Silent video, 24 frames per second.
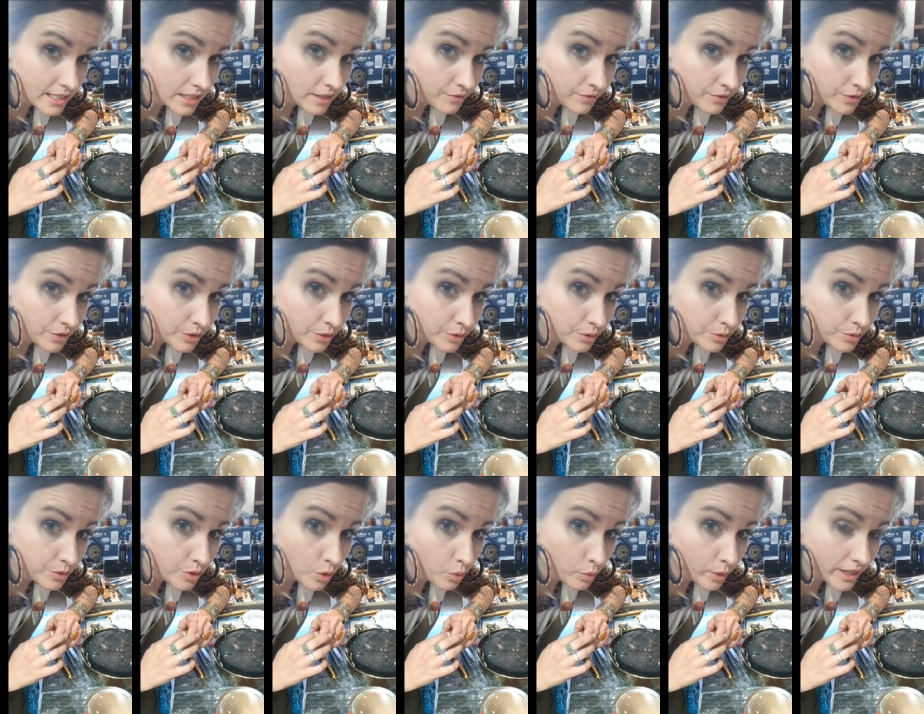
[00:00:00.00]
if
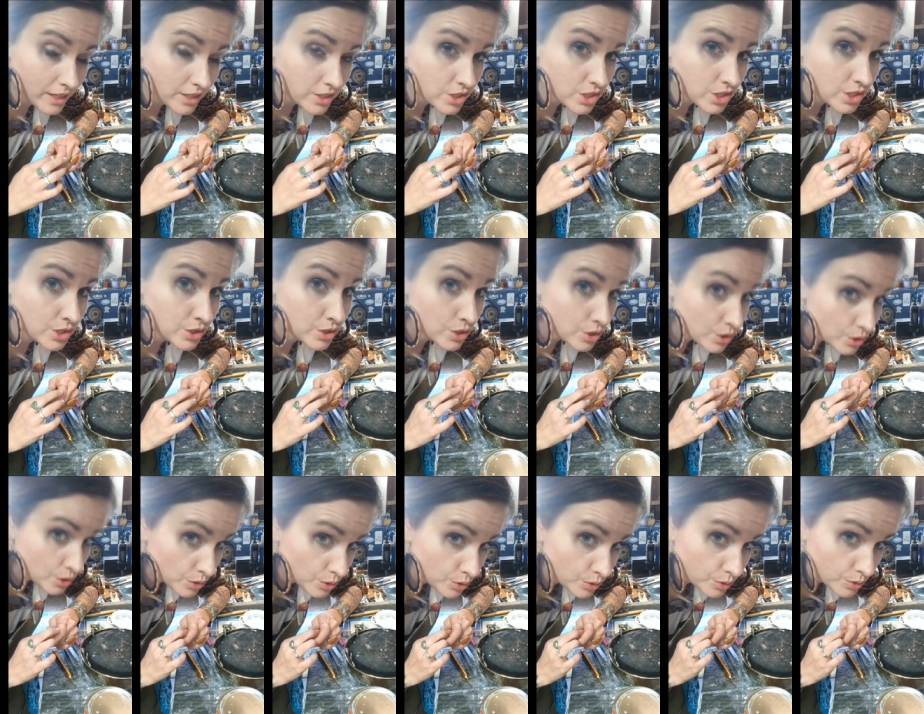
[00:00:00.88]
you quench
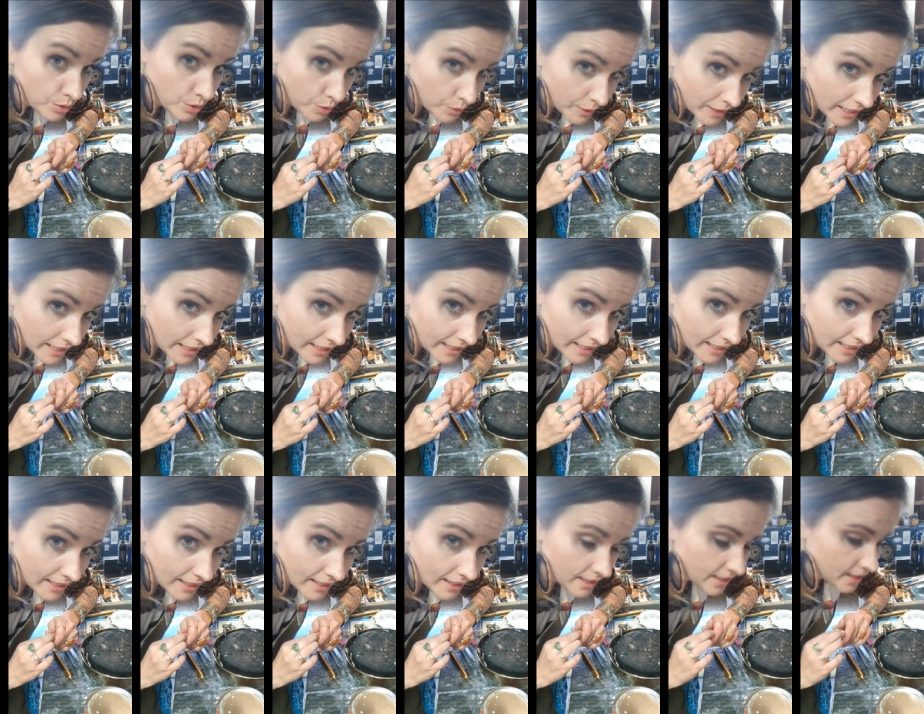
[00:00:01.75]
too
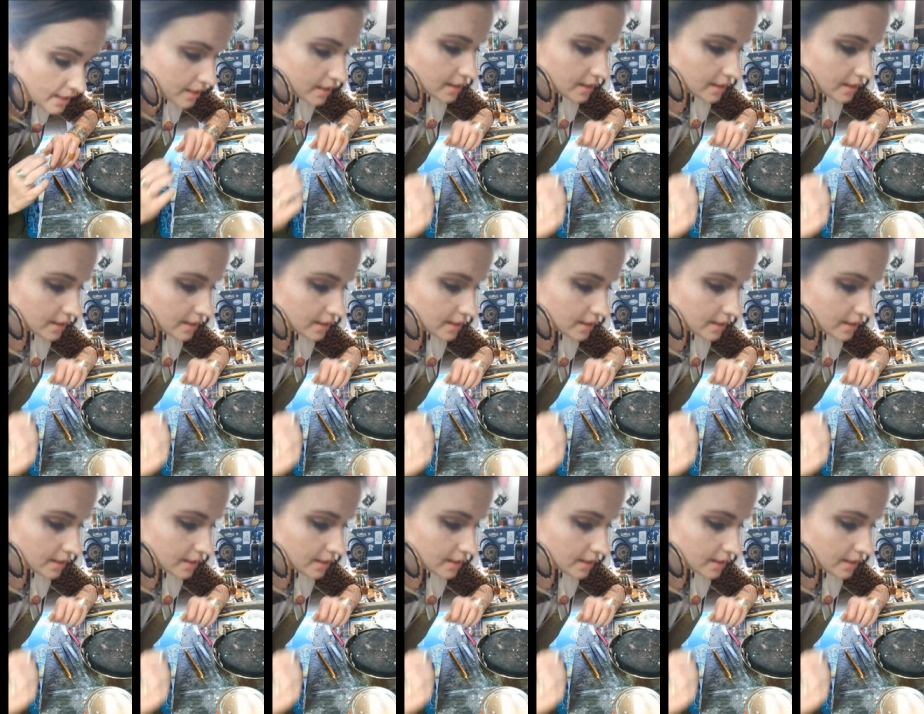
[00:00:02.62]
quickly,